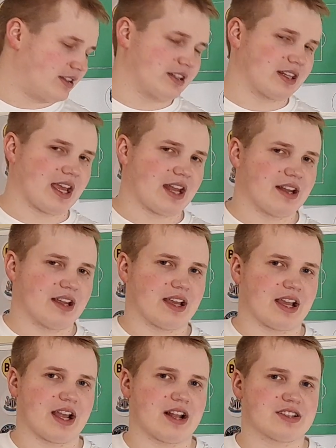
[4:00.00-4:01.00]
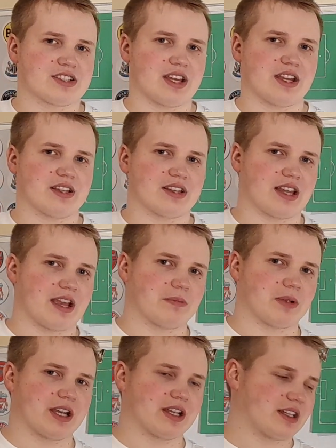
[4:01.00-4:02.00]
Then Elche, they
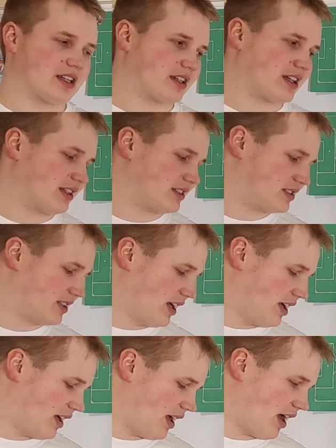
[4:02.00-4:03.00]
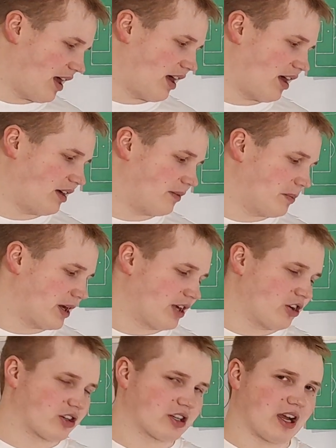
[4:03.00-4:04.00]
played against
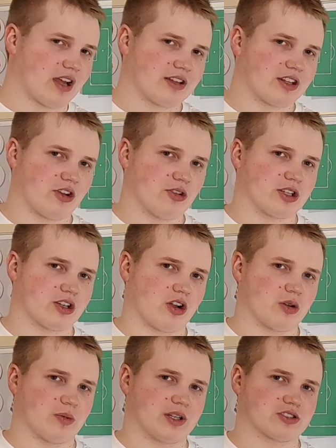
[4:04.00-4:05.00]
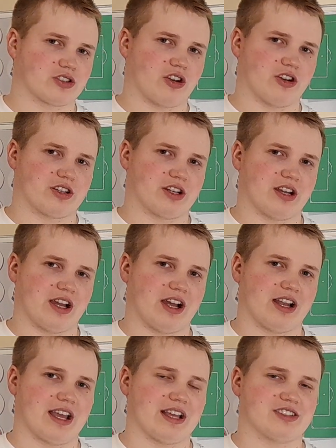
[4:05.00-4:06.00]
Mallorca. The only goal was scored
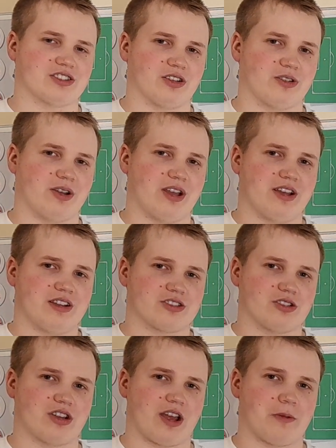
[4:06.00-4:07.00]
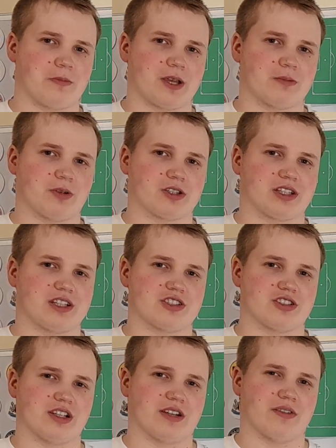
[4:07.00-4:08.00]
late, so could have been
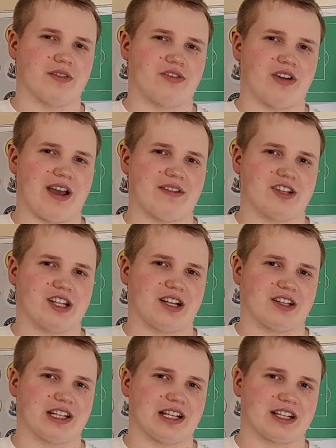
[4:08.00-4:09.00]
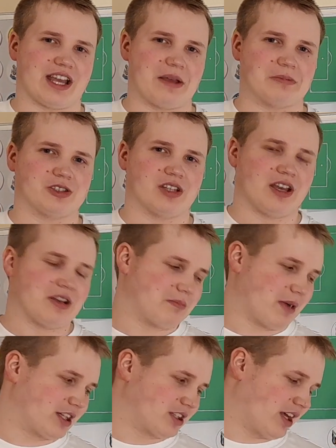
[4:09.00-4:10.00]
potentially 5-0 games.
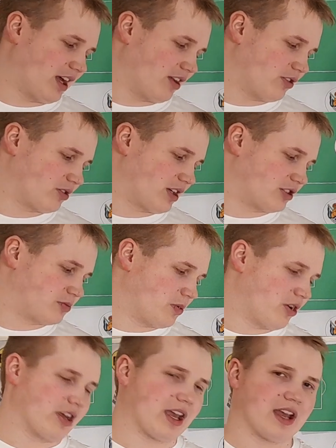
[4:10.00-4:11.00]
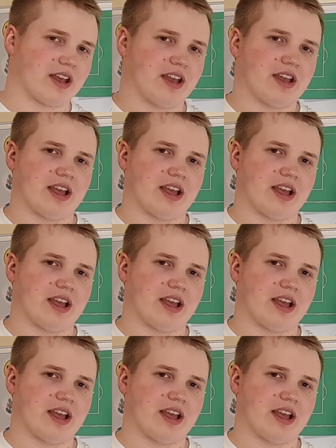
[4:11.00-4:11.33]
But Lucas Boye,